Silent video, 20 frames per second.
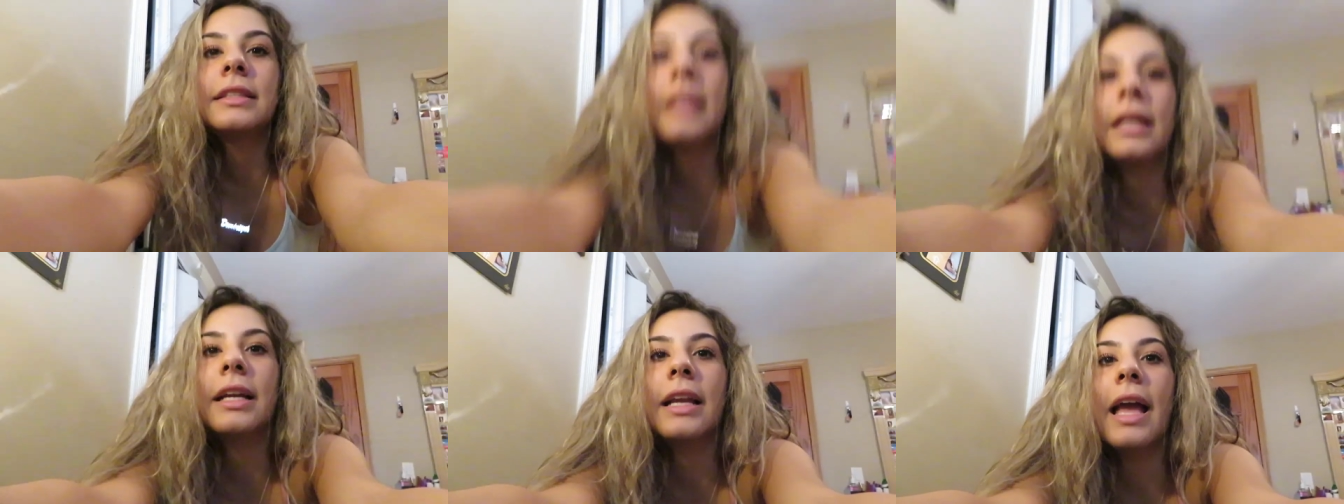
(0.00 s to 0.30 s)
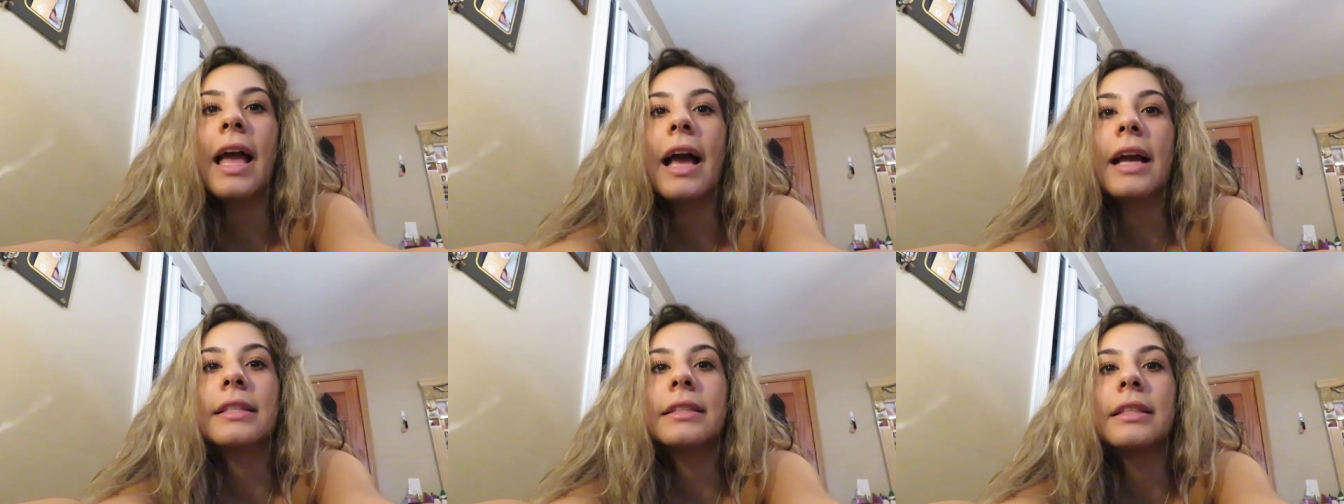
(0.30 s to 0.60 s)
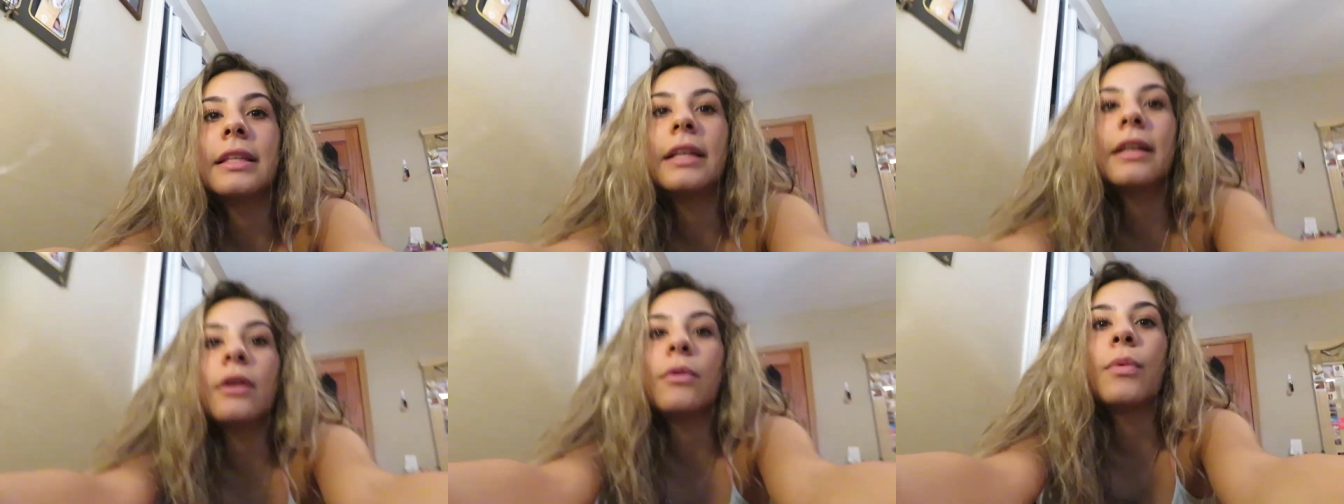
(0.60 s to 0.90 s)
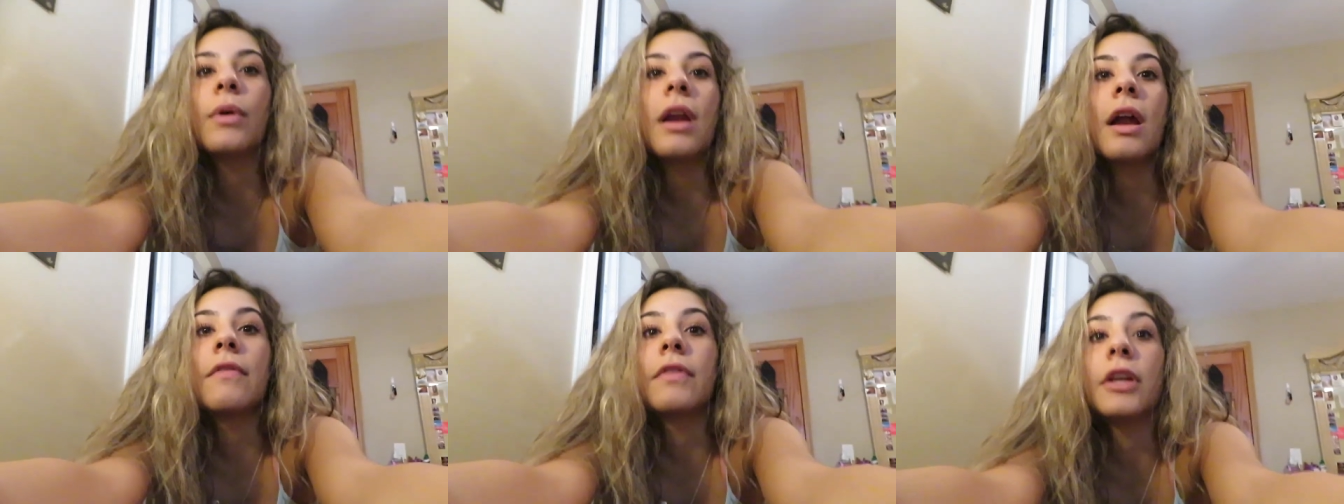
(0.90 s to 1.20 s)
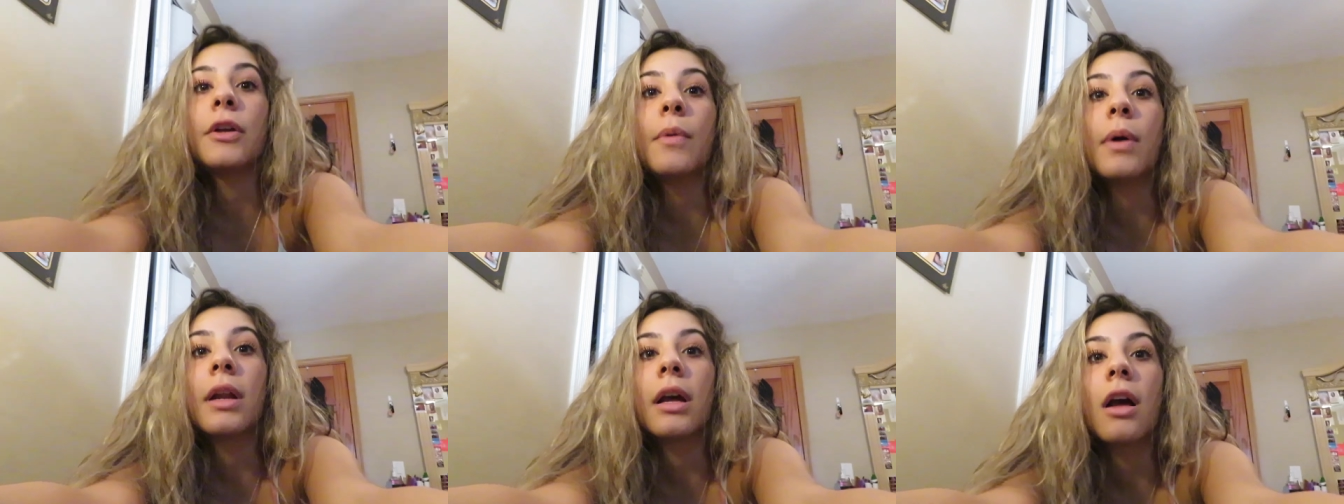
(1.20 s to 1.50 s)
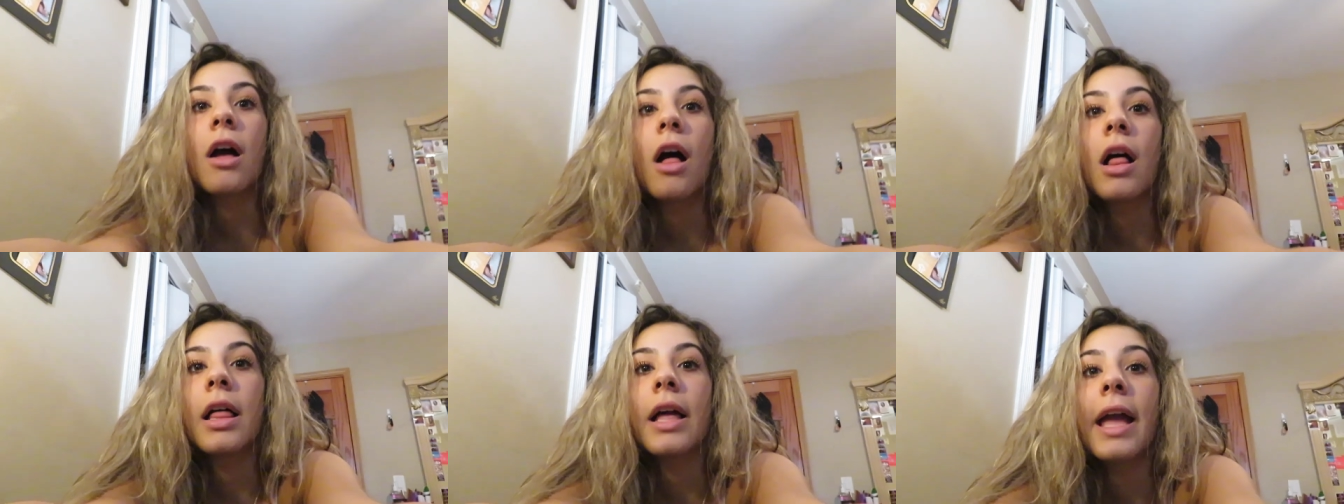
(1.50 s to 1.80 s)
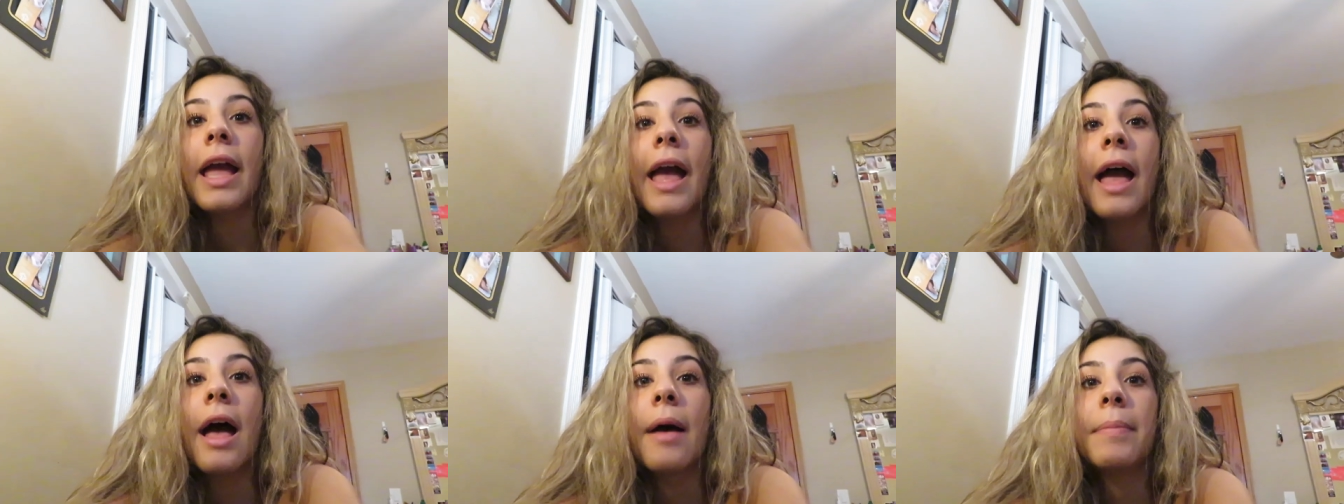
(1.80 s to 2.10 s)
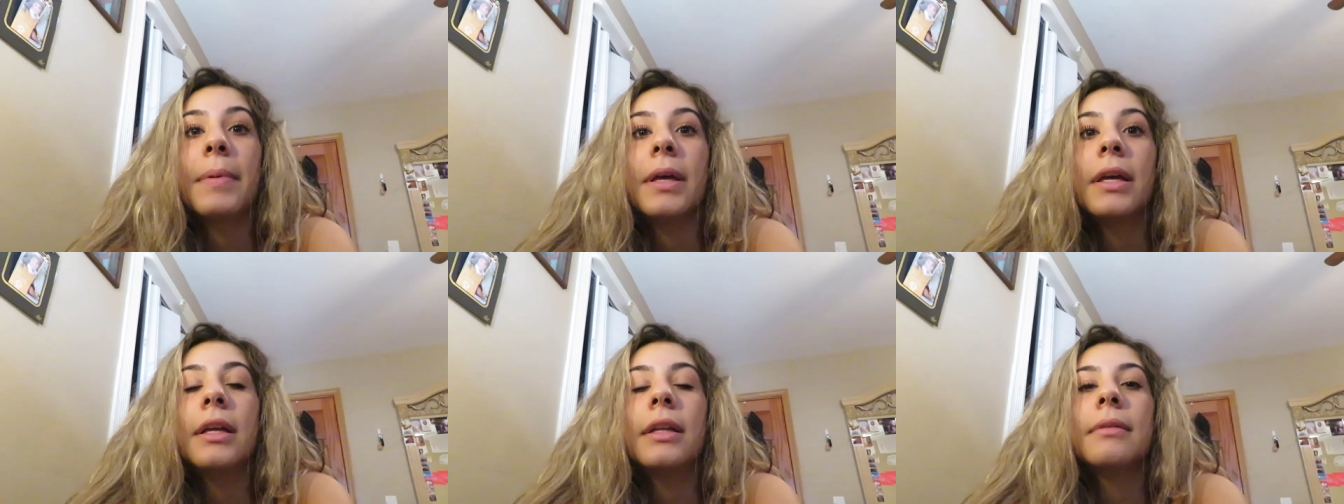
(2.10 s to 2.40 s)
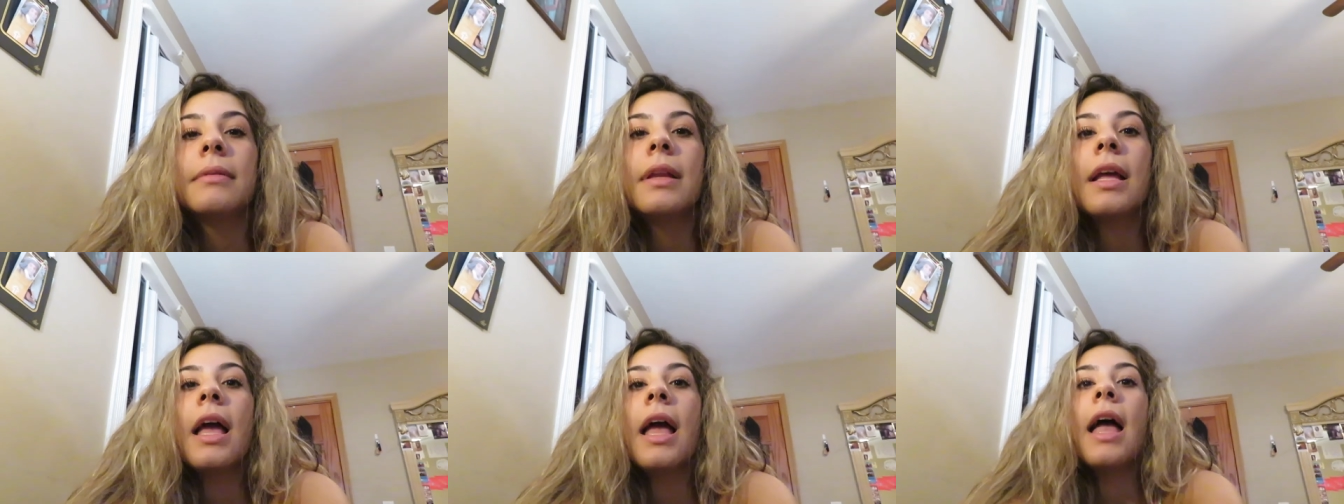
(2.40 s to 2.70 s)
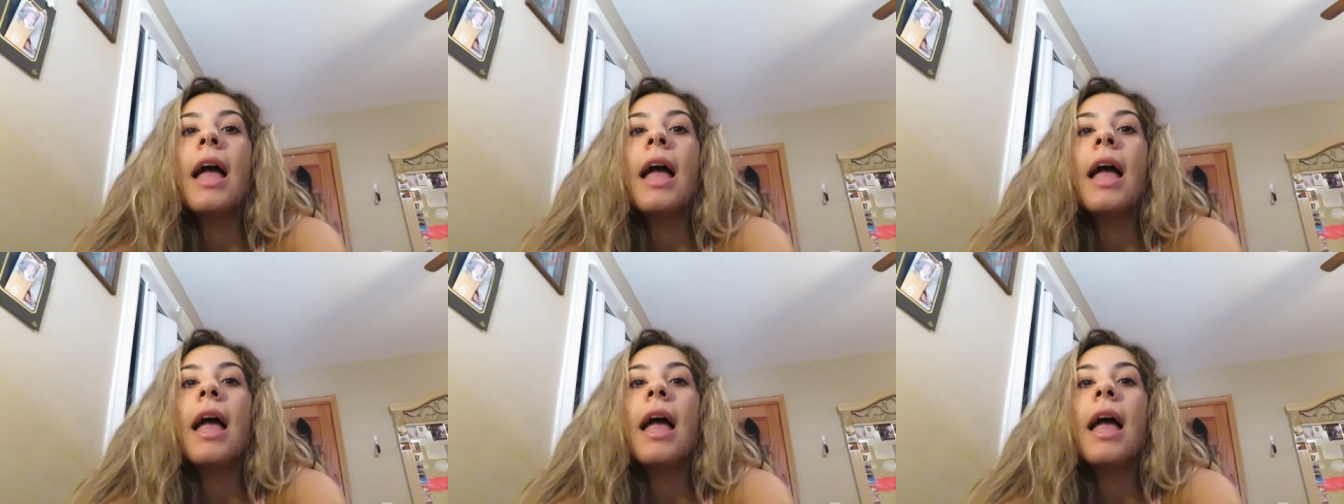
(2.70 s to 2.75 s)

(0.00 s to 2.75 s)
incident, accident, whatever you want to call it, happened